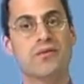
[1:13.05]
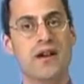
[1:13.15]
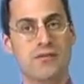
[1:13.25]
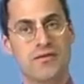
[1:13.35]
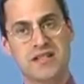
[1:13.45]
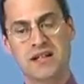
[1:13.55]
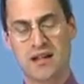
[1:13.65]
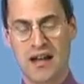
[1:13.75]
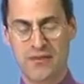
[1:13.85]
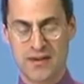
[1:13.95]
In fact, we've seen a
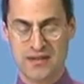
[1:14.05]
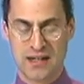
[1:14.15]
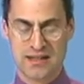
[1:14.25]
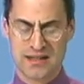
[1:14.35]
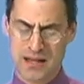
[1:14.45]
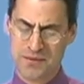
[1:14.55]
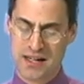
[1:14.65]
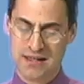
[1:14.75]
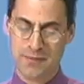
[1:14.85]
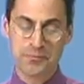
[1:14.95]
lot of these things in some
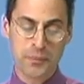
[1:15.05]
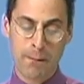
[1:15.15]
sense